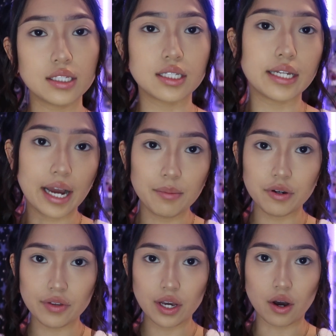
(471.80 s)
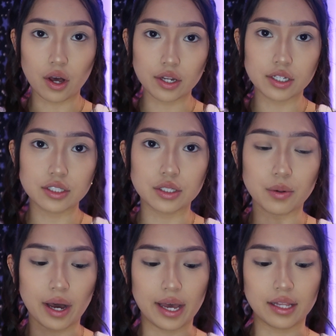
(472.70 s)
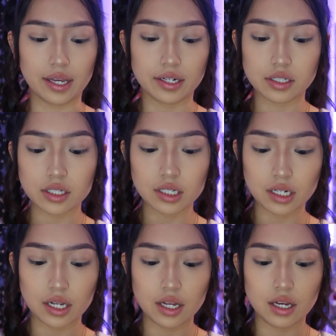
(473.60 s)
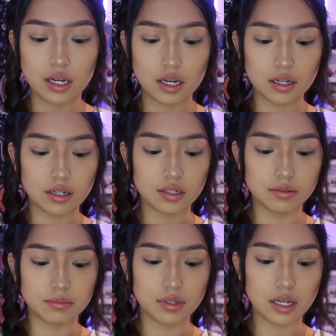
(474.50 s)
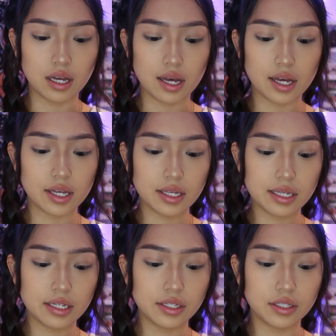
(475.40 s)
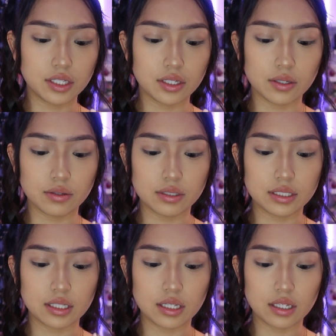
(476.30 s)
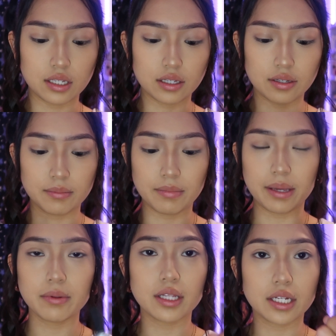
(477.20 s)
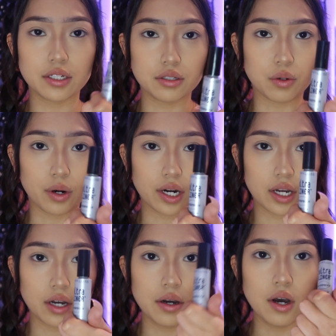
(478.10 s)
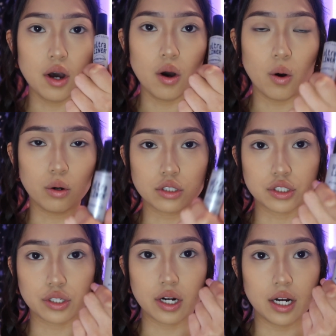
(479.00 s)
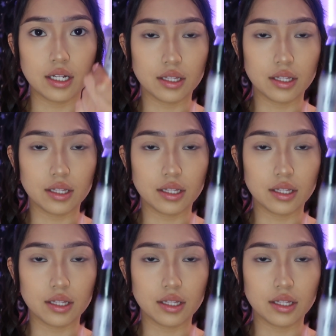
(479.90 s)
So now moving on to eyeliner. I use the Maybelline New York Ultra